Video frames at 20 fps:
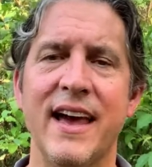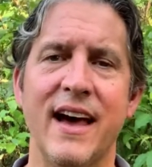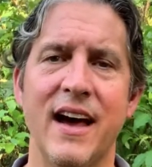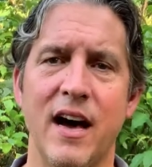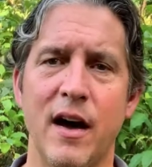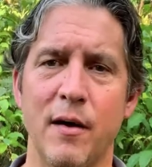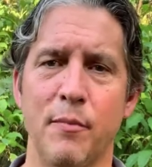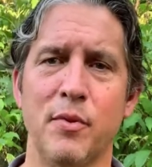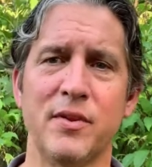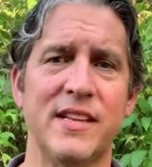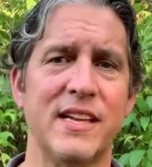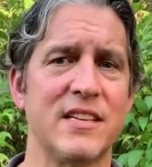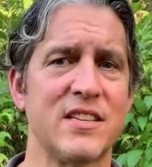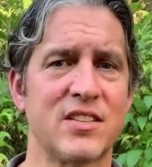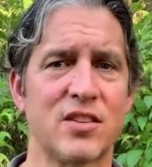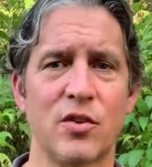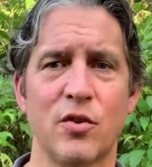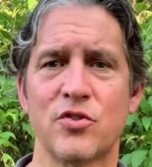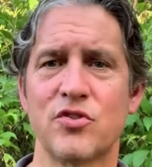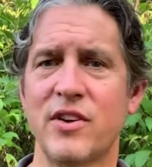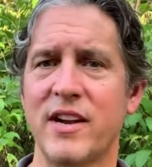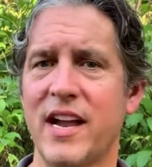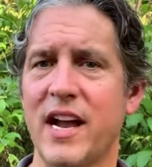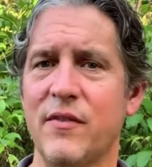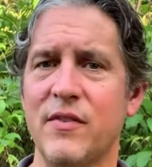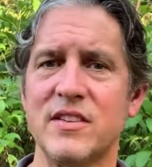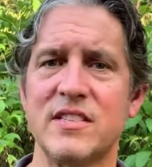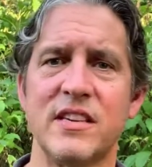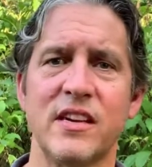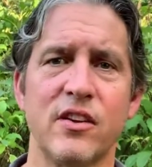I'll put that disclosure on
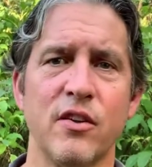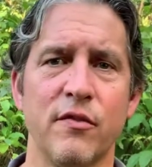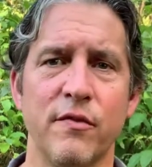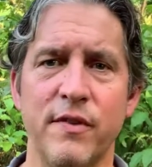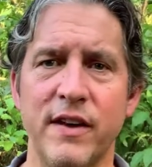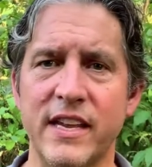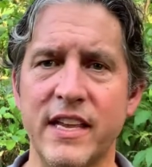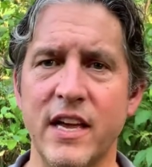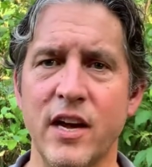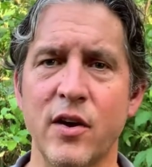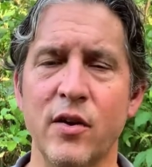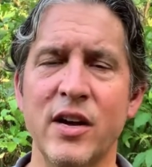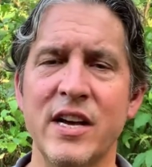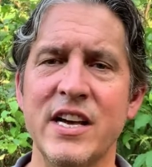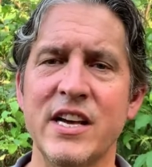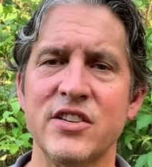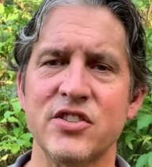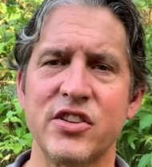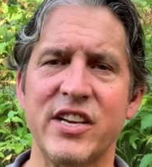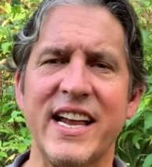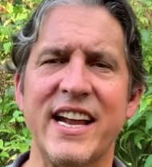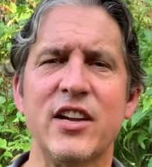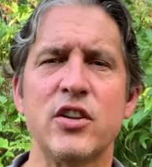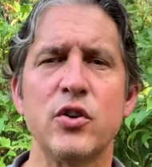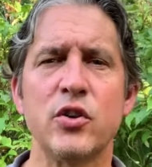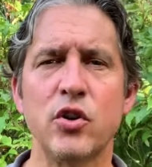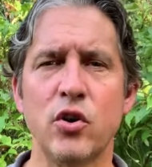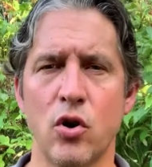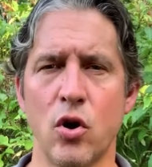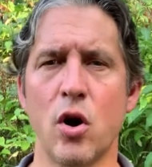every single video. So you got to do
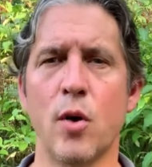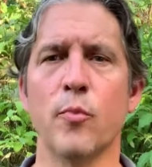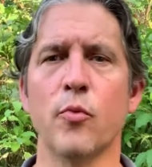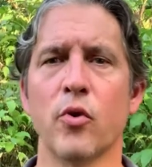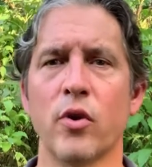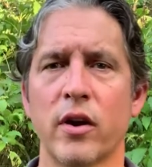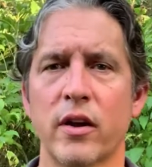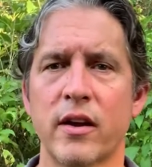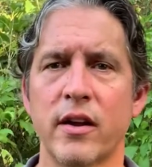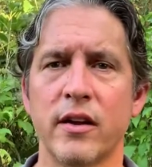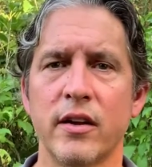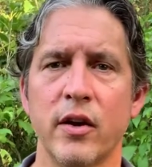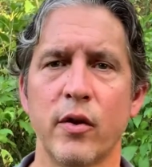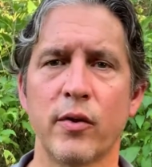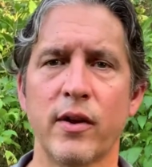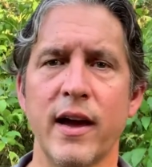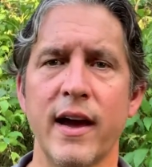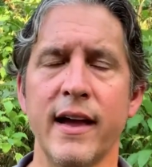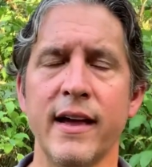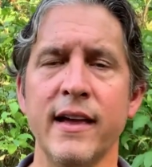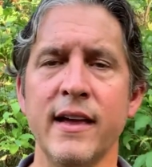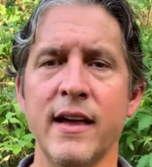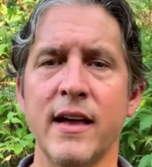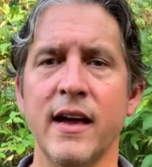your homework, okay?